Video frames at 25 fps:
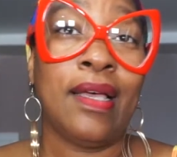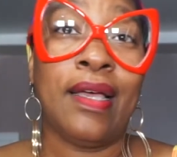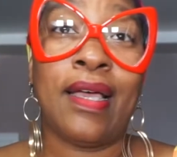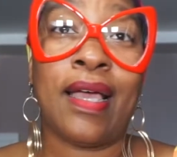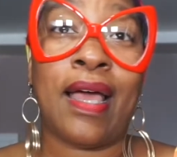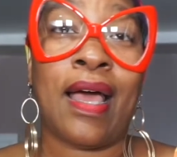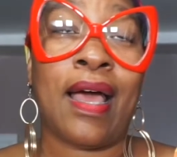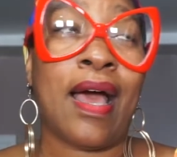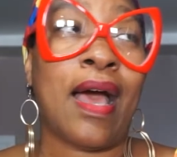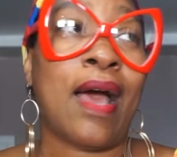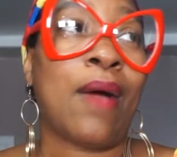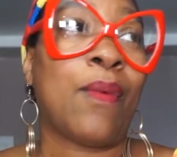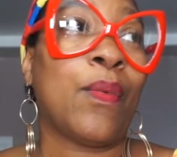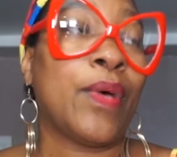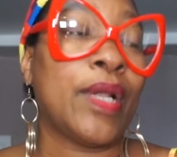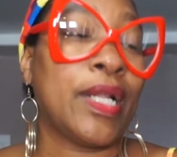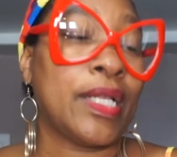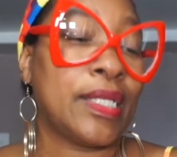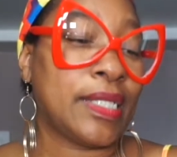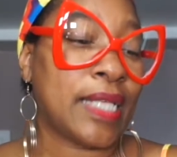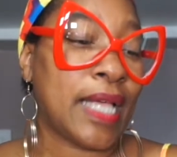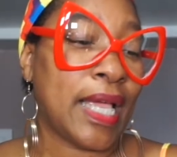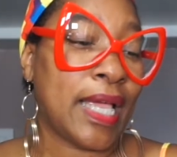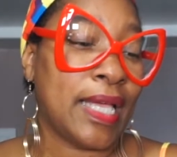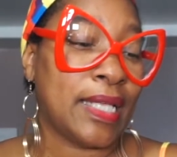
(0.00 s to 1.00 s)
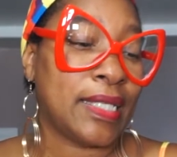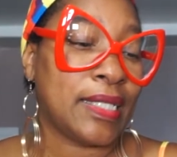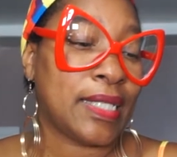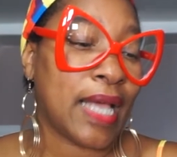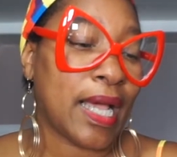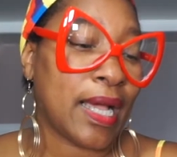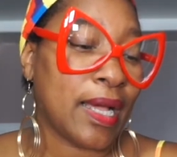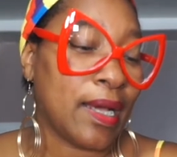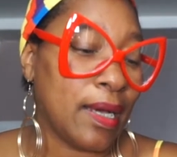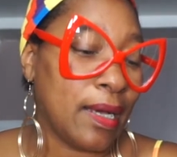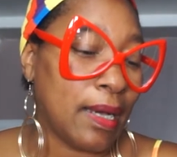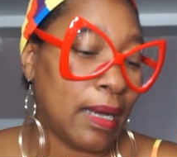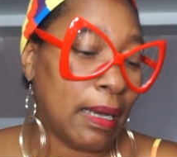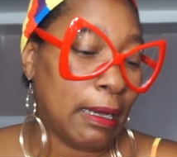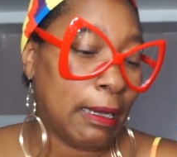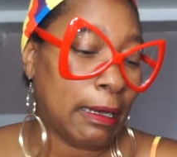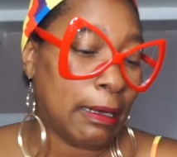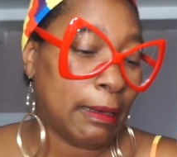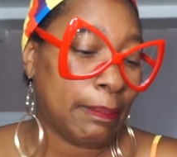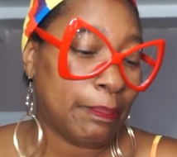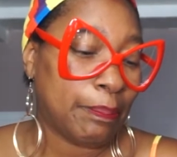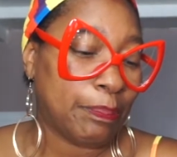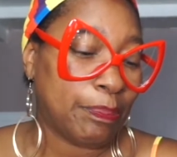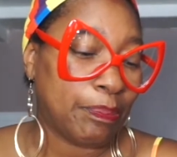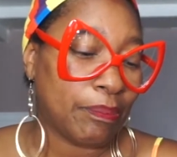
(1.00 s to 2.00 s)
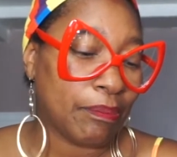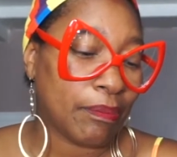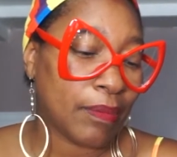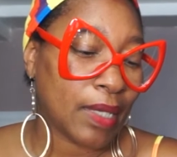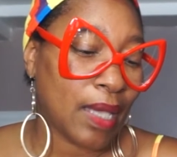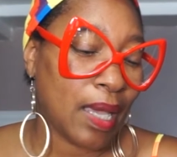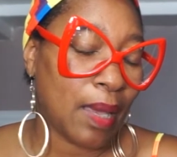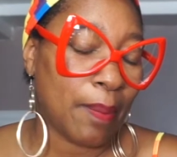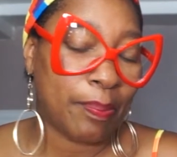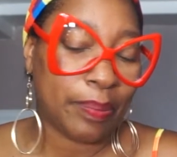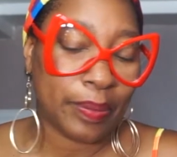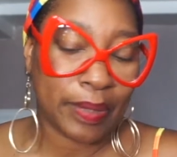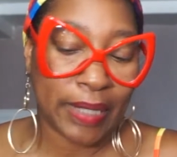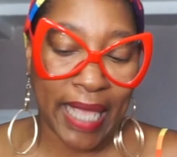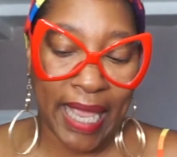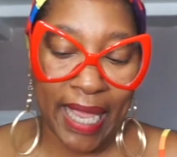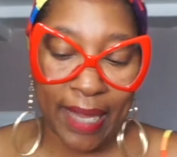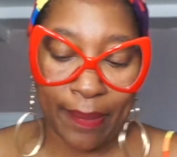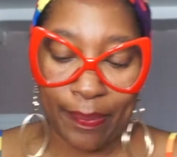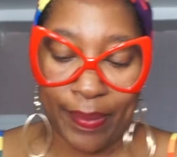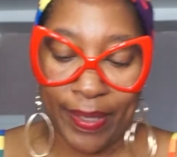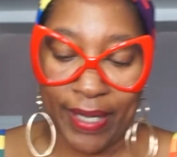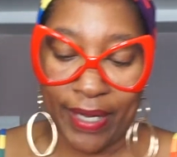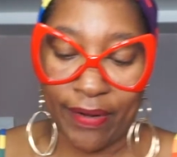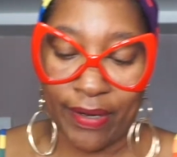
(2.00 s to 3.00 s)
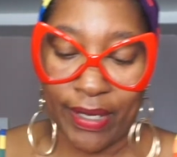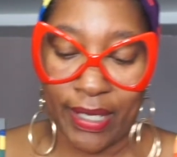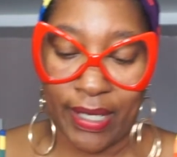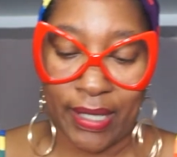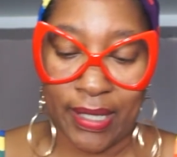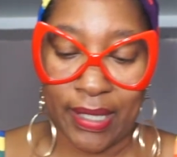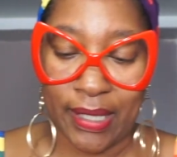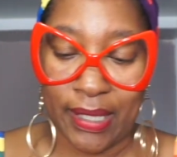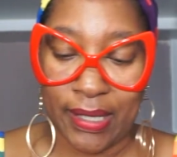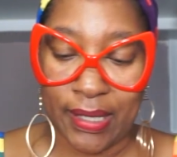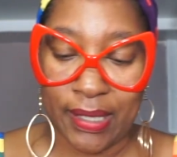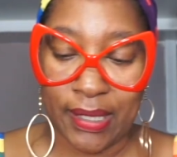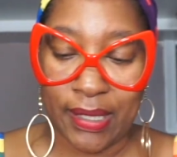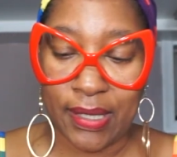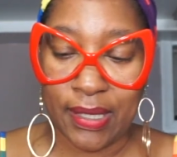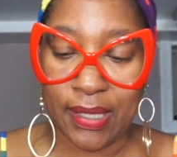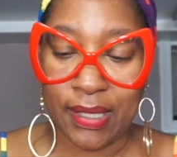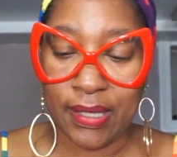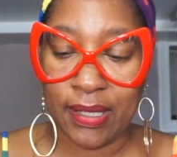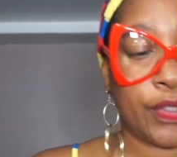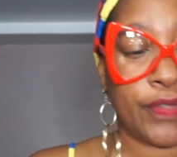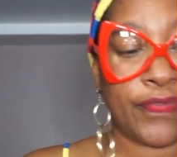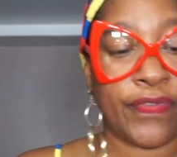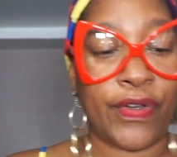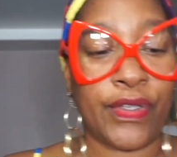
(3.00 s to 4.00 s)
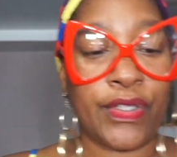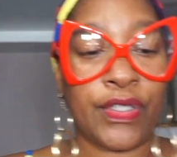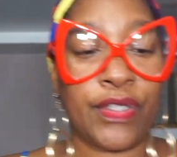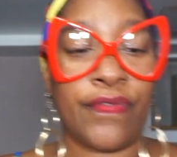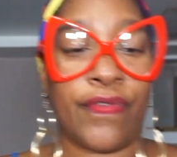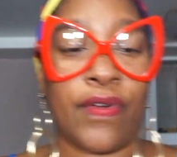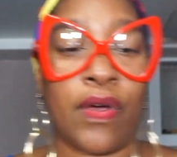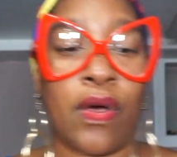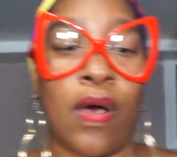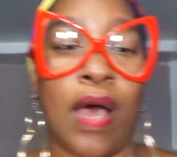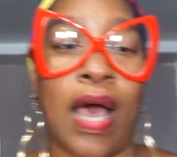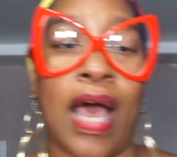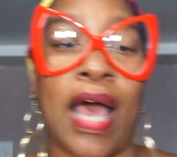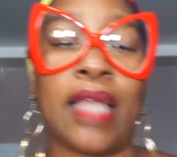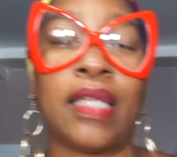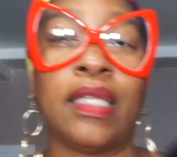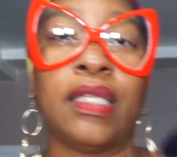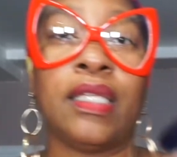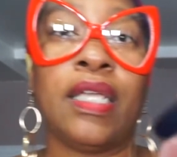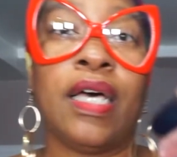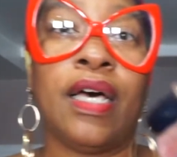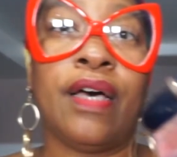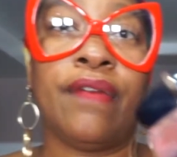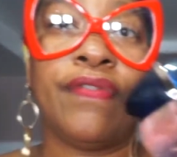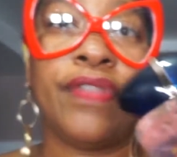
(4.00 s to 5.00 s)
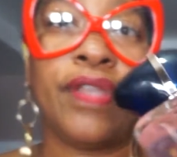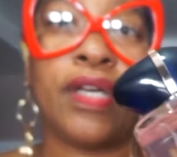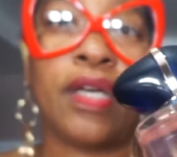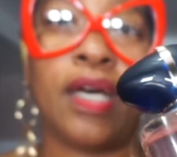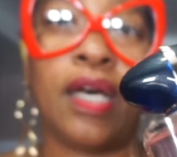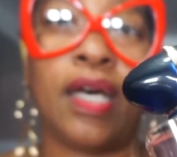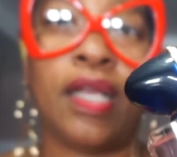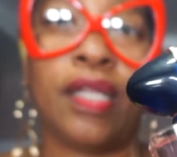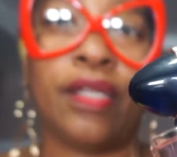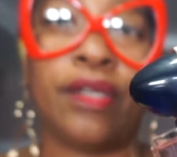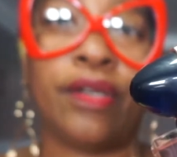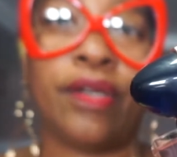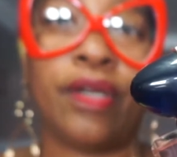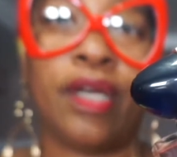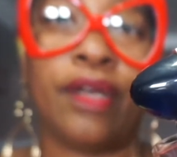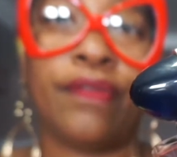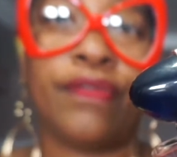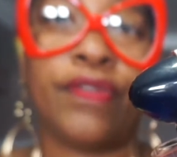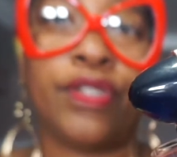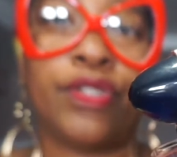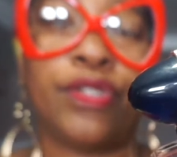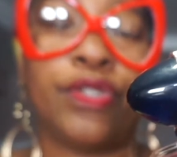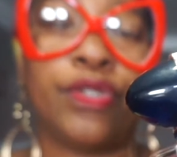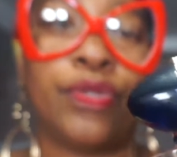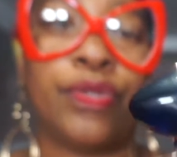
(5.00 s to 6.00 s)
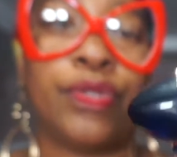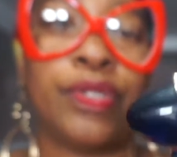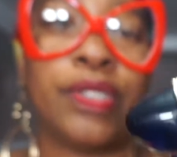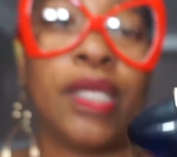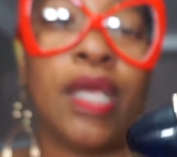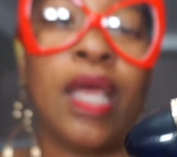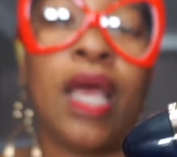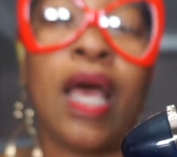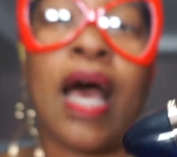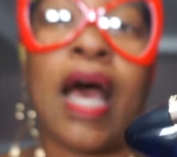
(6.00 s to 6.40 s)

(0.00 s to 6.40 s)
I, I want to say it's like a, um, a blackberry in this. First of all, I love the color of the juice.